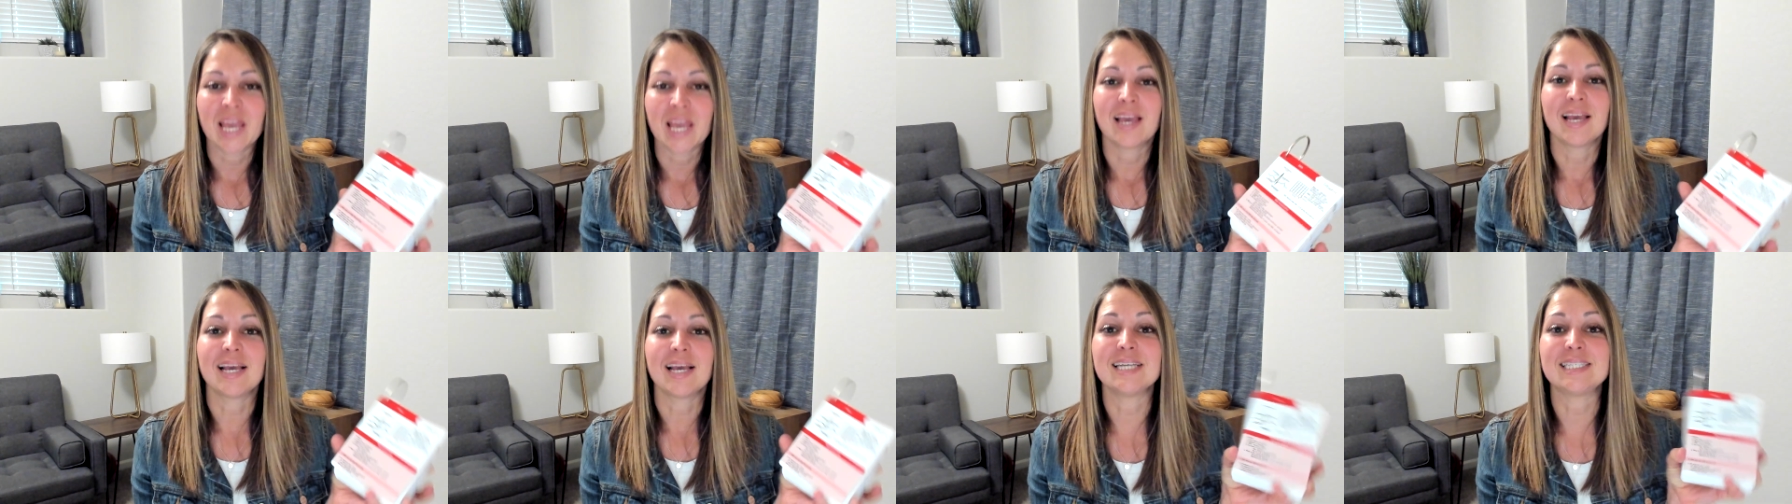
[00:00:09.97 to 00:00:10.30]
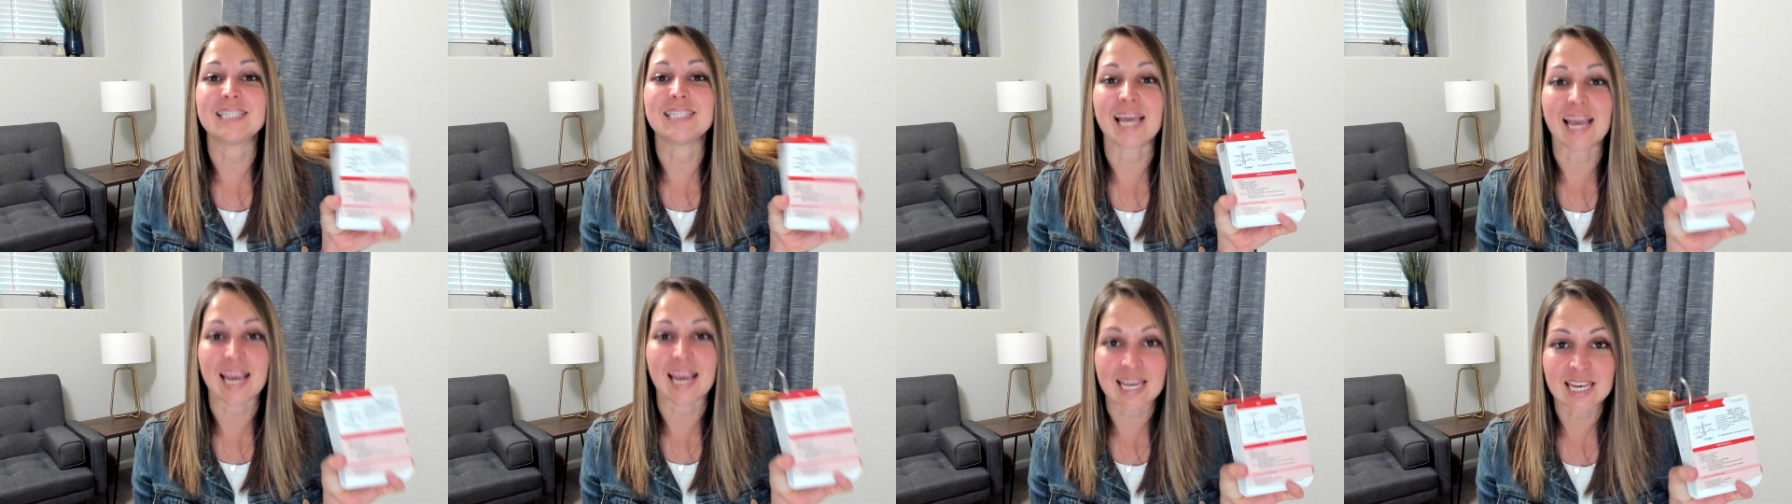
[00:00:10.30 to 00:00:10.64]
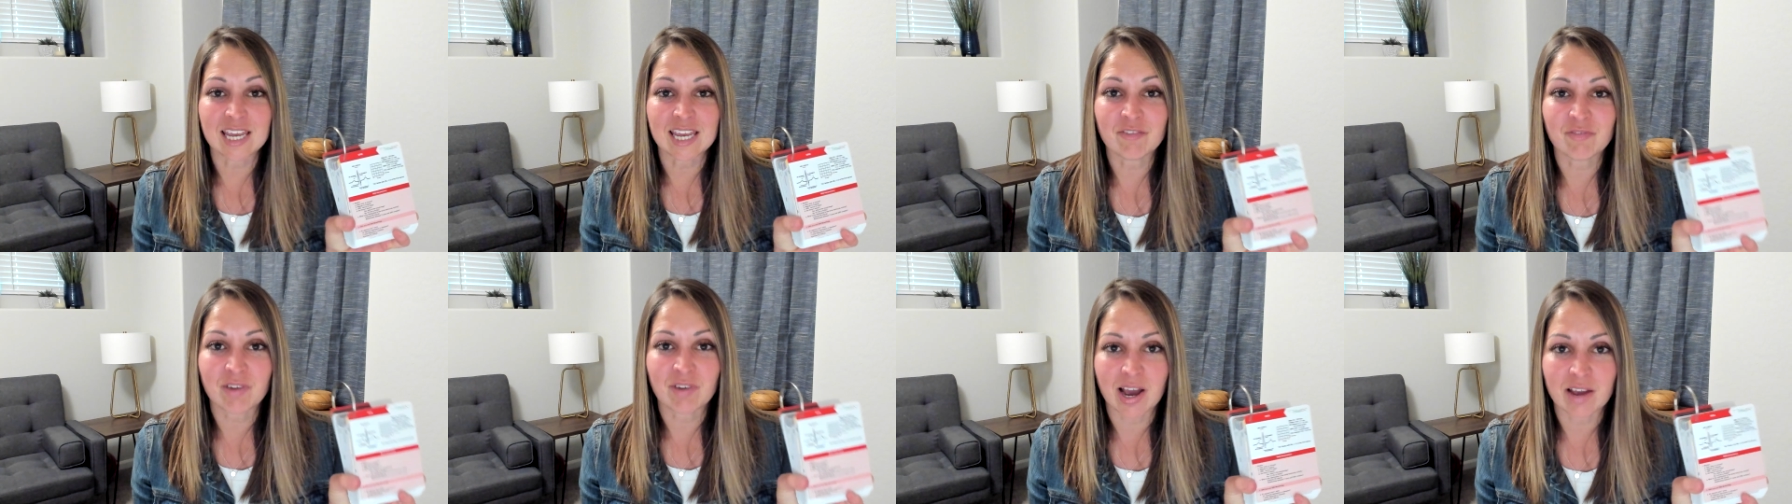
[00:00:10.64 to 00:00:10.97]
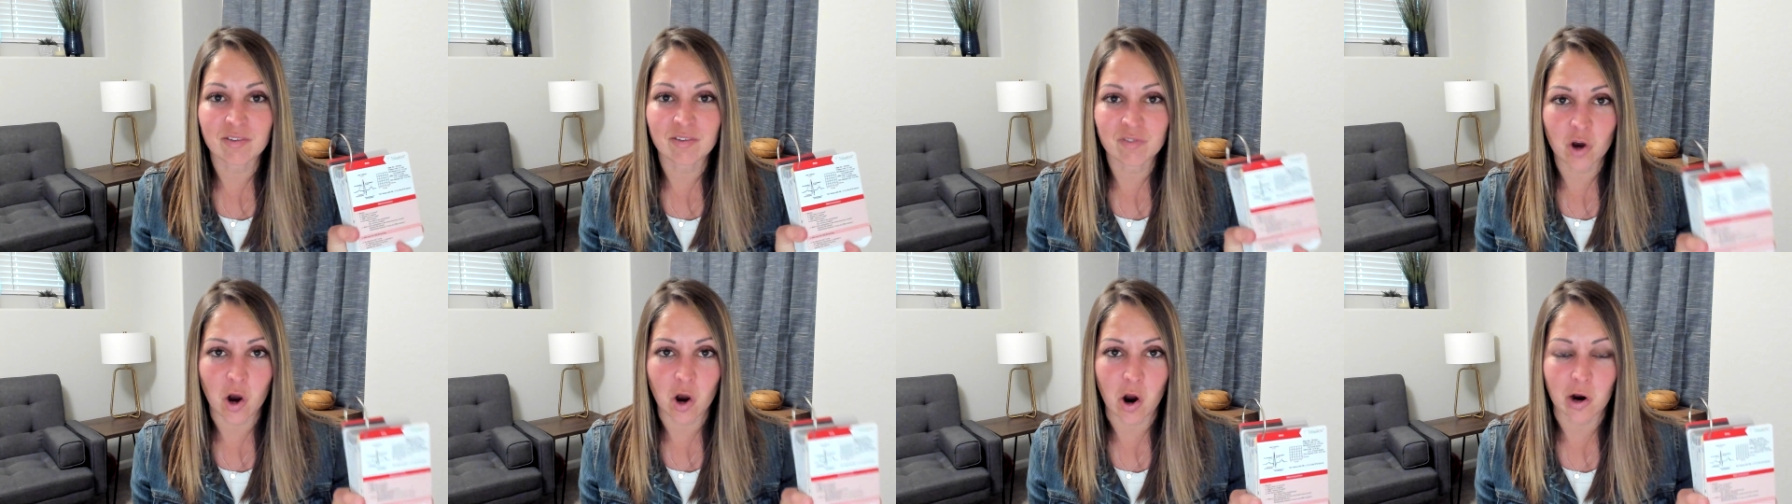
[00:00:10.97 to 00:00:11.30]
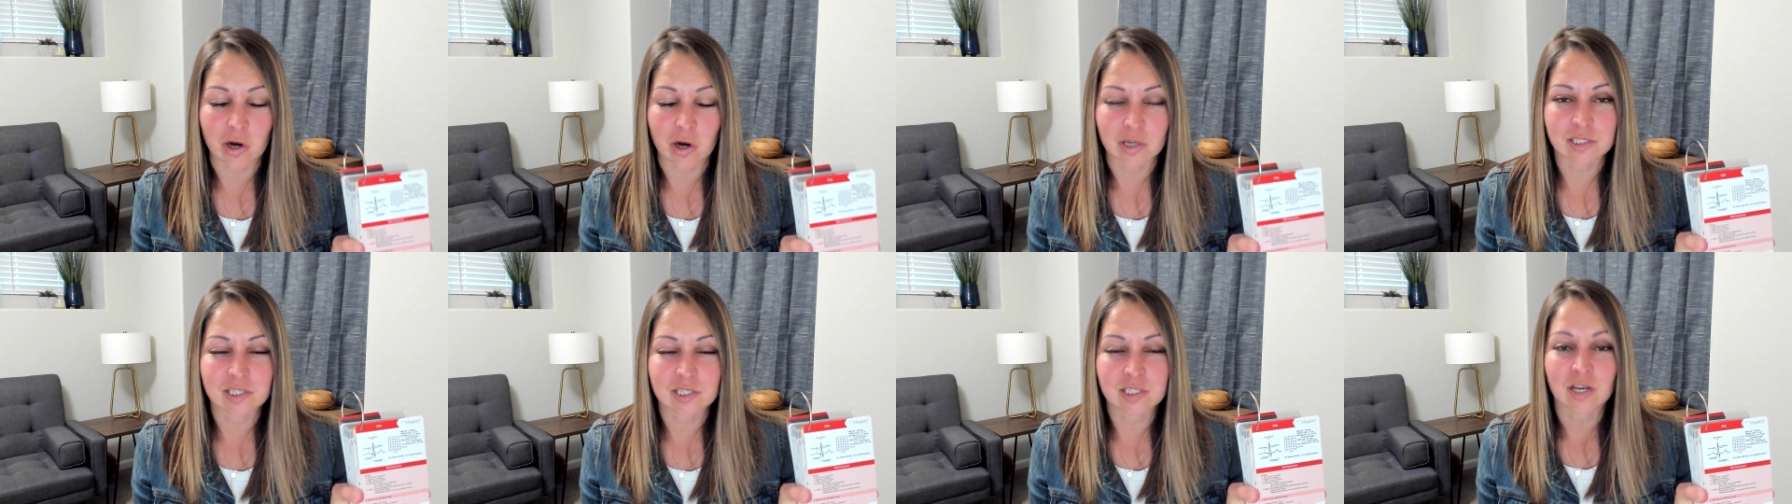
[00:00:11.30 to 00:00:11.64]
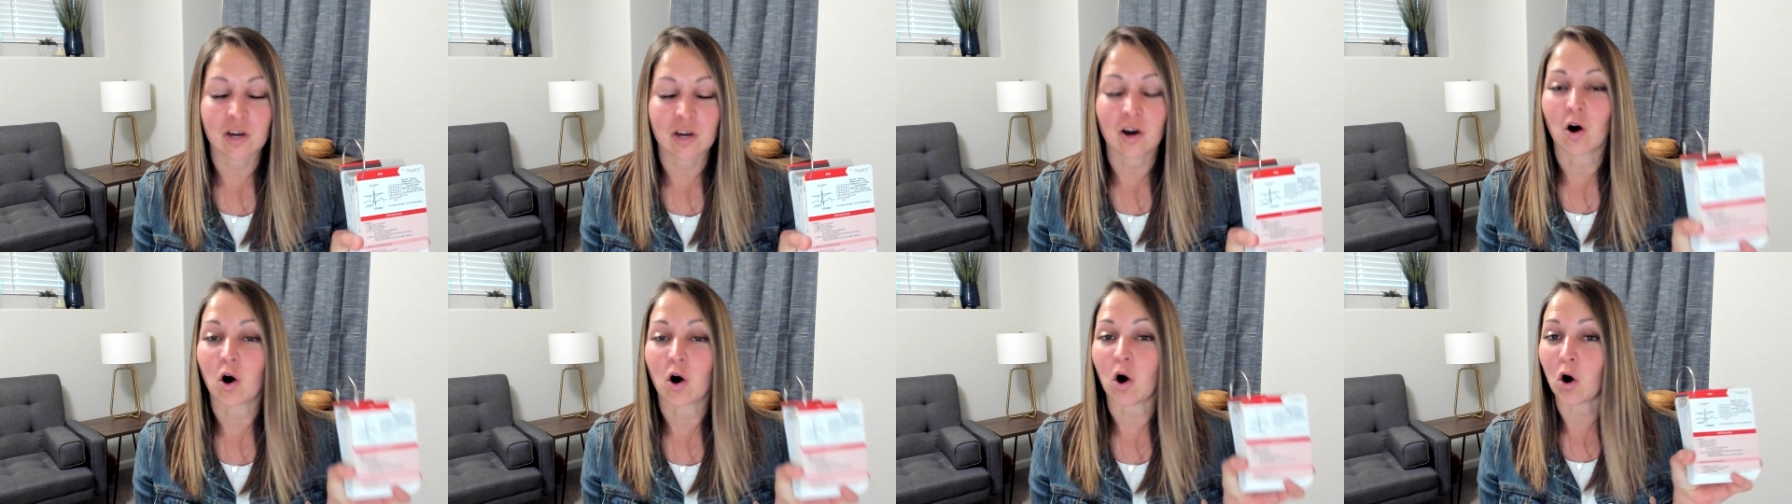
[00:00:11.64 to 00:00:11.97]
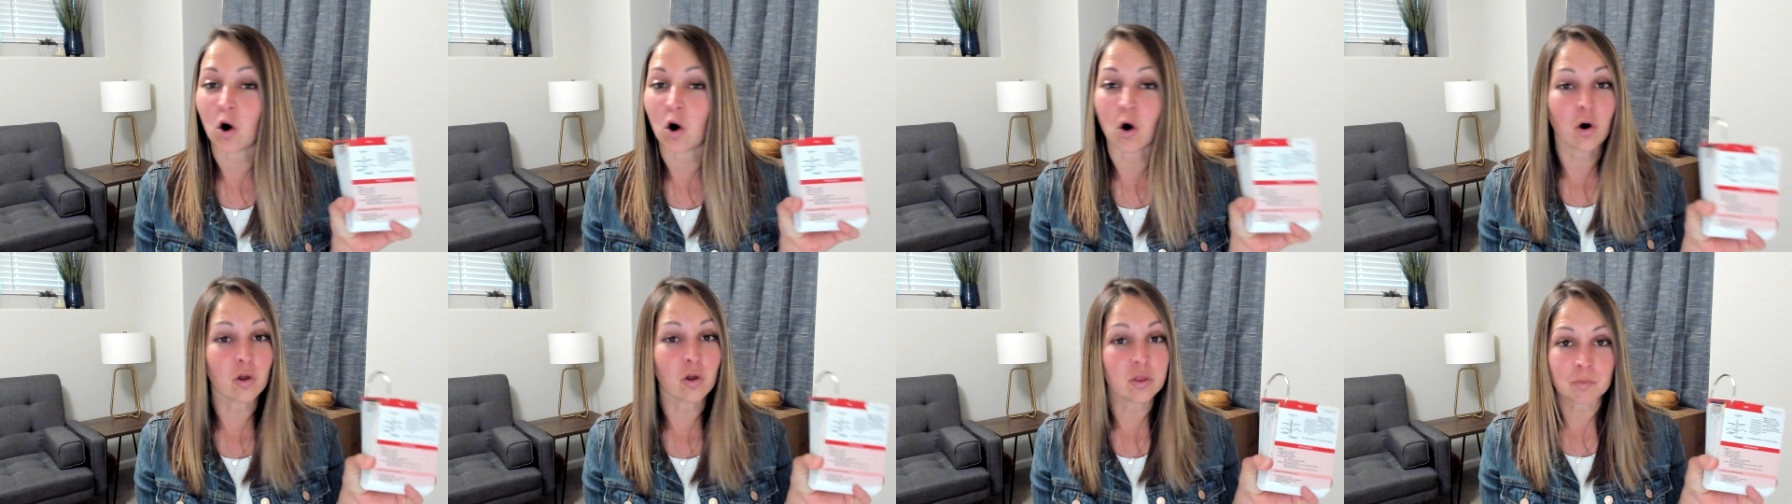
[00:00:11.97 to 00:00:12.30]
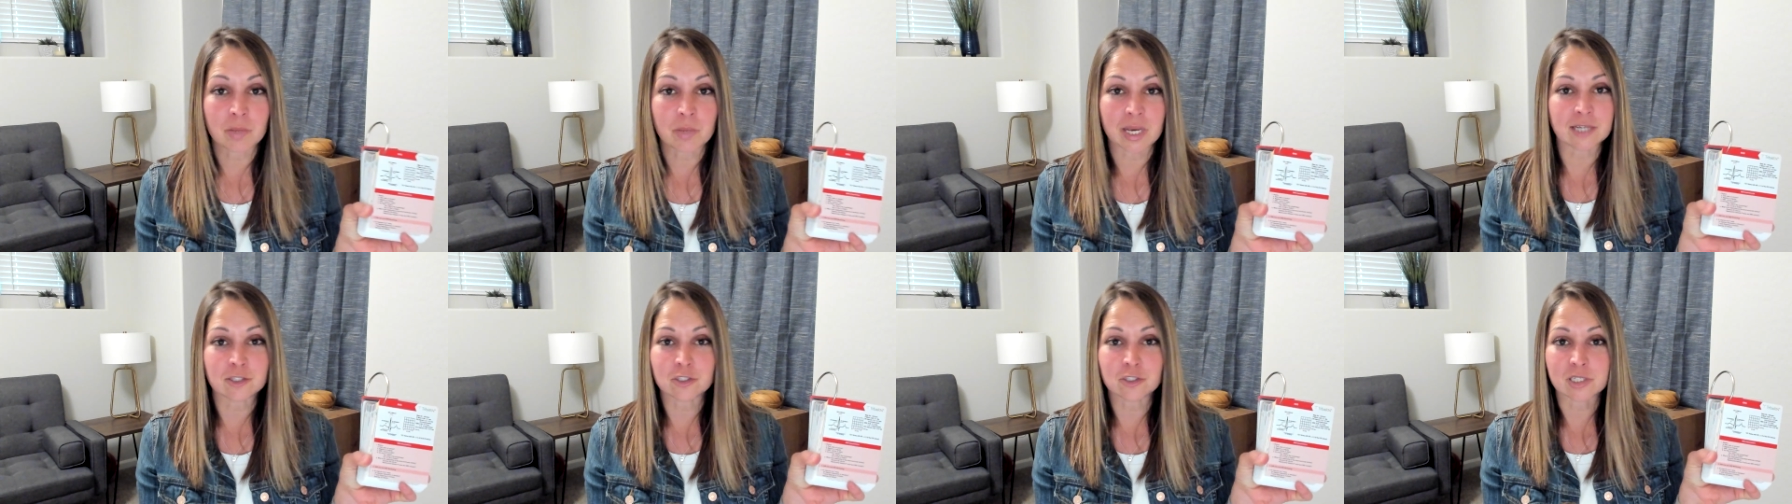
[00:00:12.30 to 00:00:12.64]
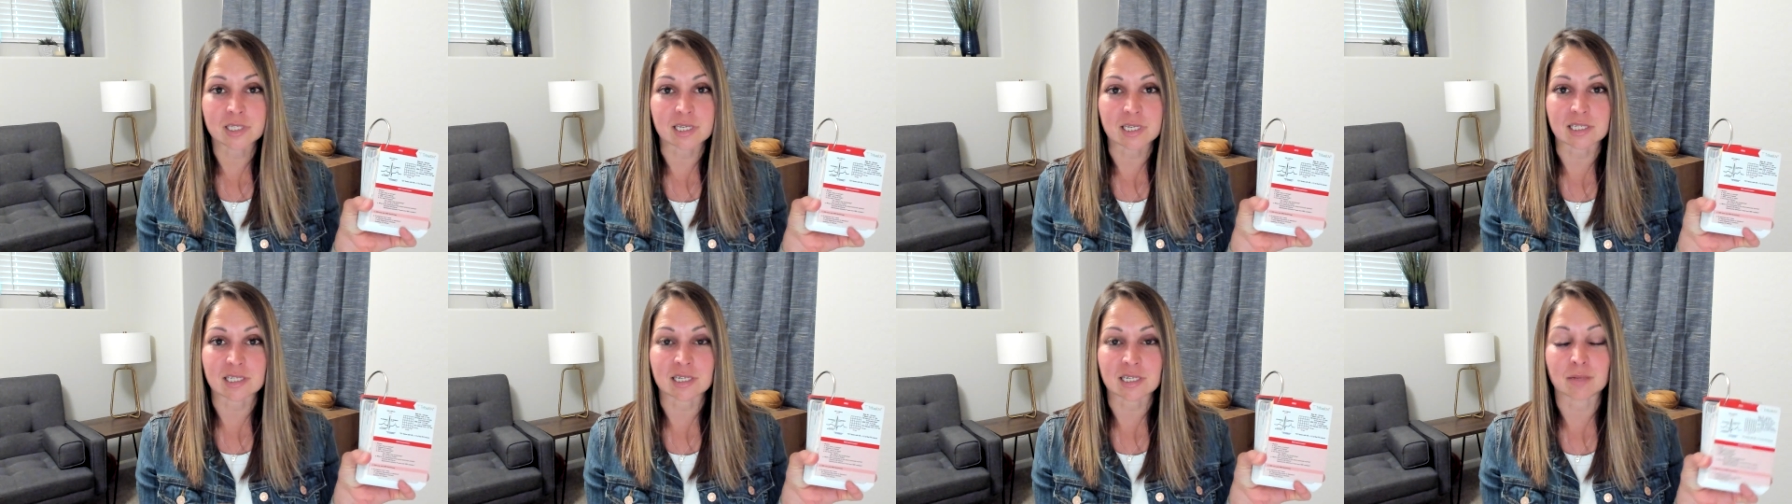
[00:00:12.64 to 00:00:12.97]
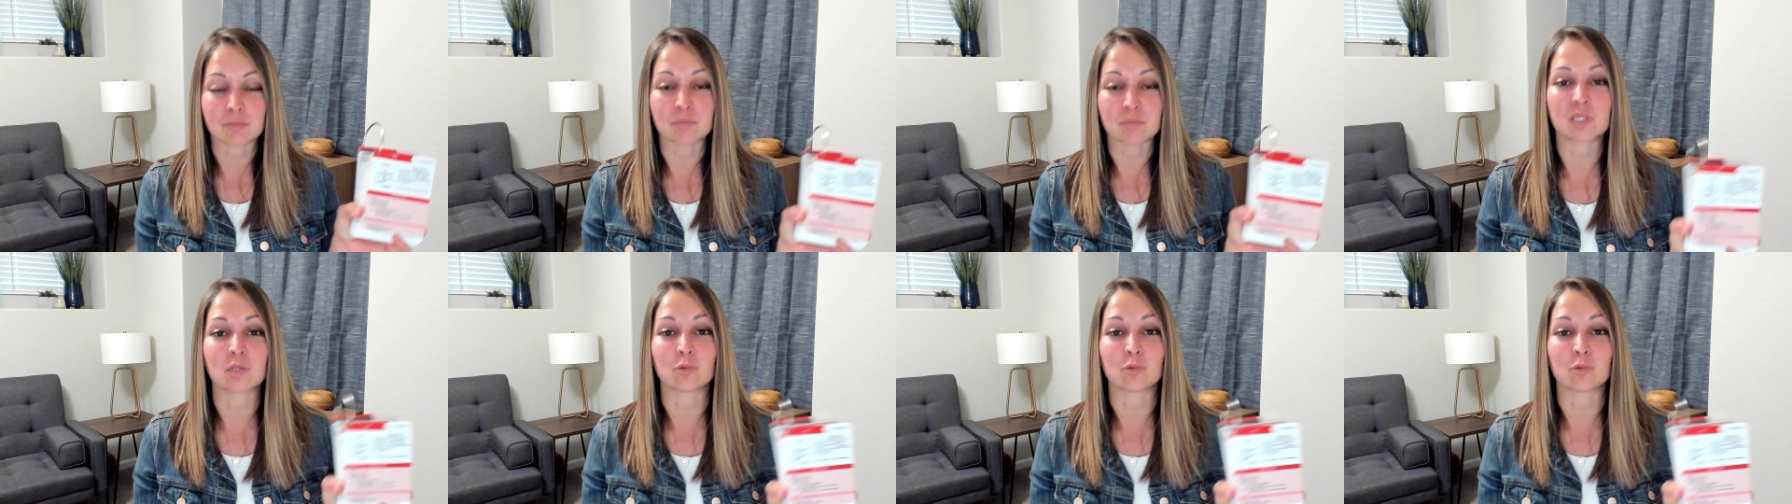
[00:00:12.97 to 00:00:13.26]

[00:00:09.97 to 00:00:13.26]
It's 85 cards, all the major systems